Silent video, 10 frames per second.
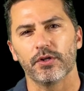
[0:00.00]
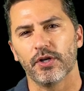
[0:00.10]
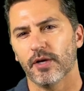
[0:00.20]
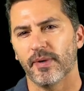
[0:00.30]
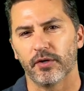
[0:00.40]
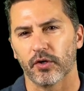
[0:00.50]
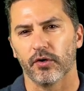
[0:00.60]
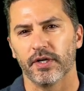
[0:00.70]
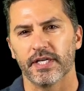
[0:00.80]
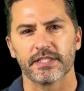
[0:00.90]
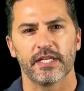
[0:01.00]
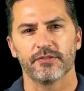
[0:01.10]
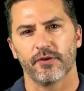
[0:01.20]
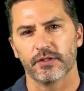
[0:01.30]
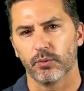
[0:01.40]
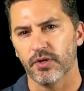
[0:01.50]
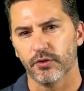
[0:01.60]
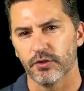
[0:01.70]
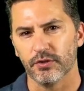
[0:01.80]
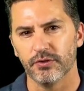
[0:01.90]
to talk about earnings as far as what they're
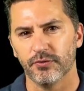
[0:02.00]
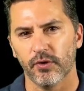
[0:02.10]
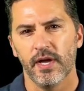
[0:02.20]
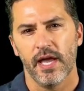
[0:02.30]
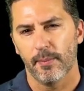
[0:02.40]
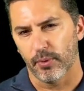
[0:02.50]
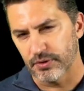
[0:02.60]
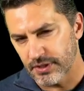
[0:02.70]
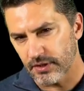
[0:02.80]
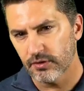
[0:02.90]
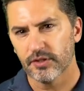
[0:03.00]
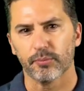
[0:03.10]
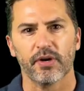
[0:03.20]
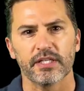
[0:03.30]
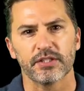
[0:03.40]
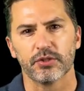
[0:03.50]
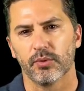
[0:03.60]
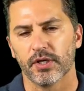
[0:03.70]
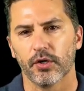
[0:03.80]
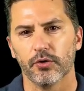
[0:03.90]
used for and particularly the process you want
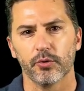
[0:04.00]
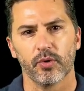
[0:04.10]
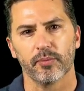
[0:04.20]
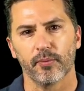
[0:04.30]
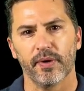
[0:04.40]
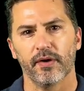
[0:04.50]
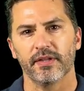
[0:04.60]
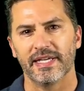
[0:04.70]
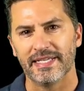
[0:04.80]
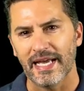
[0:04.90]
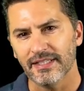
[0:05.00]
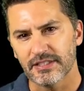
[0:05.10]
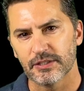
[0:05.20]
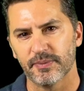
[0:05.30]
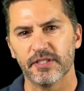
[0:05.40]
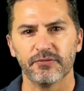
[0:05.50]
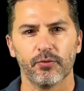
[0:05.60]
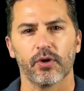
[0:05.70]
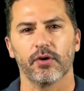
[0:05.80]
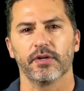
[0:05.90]
to go through when preparing the analysis piece
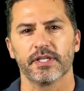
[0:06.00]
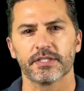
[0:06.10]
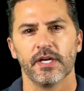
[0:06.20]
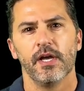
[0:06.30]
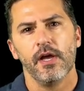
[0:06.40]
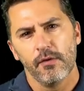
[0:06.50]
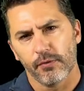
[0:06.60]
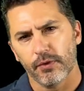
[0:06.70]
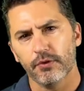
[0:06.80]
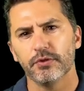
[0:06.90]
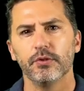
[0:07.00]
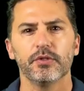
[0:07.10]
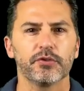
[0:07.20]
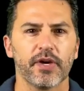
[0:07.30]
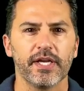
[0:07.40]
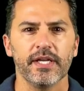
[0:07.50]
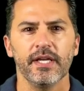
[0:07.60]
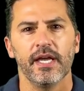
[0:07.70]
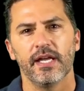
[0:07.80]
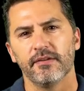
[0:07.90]
for earnings. For those new to trading
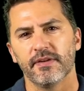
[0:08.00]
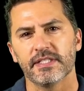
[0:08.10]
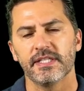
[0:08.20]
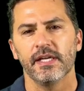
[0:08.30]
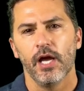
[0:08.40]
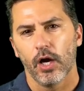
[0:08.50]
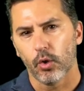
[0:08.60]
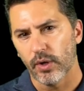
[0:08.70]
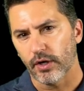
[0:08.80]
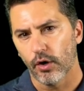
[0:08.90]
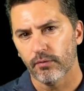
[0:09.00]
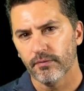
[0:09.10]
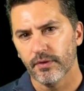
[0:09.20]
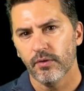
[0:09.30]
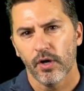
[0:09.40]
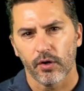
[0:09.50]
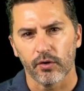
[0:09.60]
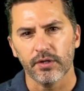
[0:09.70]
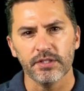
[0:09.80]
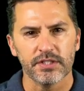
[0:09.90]
and investing, a quick overview.
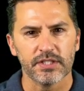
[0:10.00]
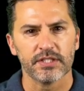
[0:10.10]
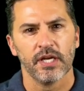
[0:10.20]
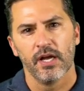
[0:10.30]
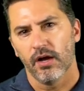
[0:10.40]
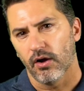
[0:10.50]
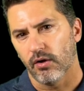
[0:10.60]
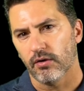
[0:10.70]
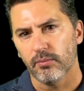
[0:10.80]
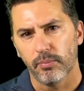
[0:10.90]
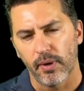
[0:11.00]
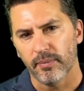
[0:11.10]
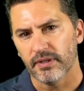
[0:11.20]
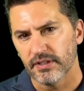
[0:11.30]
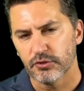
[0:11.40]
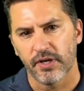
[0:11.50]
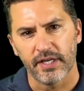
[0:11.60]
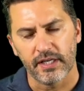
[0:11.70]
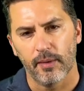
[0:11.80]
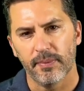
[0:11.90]
Earnings is all publicly traded
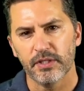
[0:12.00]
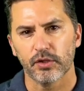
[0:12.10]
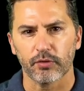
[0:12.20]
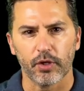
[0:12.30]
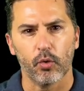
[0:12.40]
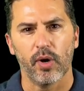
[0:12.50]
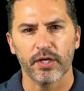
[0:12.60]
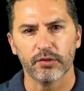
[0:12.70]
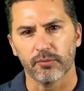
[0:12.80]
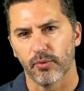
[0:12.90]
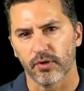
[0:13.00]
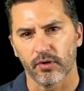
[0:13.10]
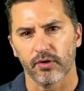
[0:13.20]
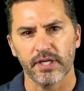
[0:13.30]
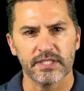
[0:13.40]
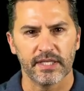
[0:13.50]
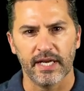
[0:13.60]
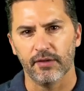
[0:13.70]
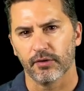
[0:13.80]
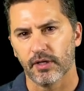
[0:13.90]
companies are required to report earnings on
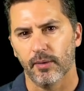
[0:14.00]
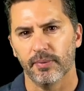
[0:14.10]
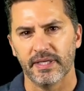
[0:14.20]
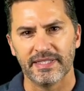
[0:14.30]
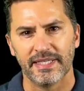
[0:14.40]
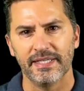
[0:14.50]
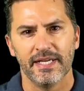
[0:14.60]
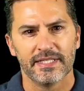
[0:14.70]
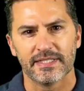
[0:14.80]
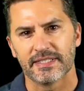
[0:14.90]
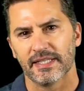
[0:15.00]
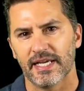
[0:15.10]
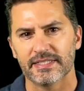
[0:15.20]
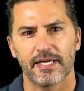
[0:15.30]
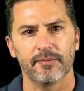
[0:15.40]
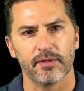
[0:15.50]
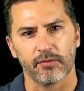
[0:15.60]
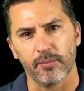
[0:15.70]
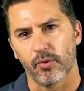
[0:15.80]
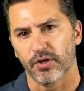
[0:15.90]
how their company did since the last time they
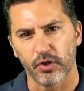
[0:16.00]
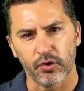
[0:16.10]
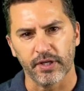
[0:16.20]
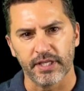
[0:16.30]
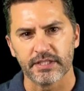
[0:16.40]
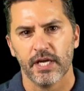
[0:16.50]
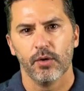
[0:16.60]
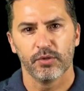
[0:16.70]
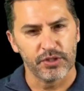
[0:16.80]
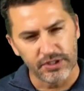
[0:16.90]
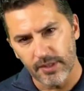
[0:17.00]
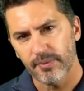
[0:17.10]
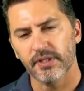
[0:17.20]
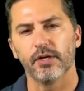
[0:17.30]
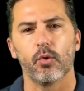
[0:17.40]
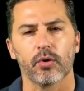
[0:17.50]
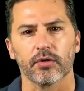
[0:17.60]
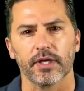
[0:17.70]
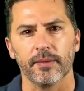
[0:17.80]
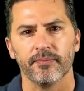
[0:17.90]
reported earnings, which is typically
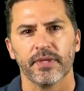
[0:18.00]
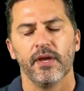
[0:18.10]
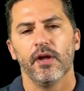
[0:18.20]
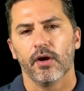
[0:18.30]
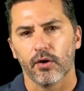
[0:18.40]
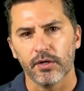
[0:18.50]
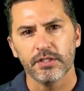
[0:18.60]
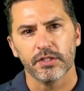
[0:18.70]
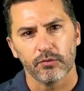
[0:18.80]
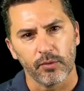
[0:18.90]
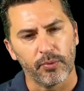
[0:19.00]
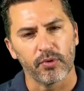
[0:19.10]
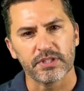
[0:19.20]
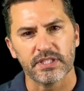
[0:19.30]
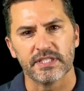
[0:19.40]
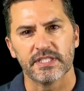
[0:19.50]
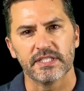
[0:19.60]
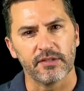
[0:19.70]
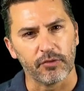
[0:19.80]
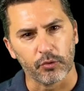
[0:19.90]
quarterly. Earnings reports consist
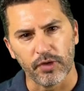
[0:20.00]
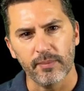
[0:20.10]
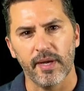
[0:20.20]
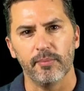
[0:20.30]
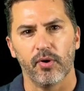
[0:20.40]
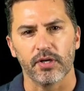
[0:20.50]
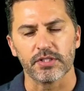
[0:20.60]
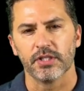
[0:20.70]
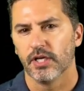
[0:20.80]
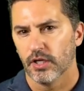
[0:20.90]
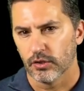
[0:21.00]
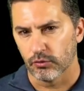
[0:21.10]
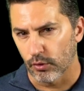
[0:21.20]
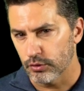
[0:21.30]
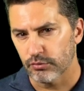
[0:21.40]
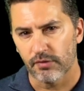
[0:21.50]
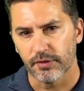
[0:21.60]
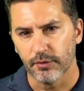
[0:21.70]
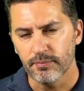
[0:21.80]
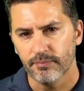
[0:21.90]
of three main parts: gross
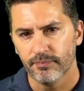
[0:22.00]
revenue,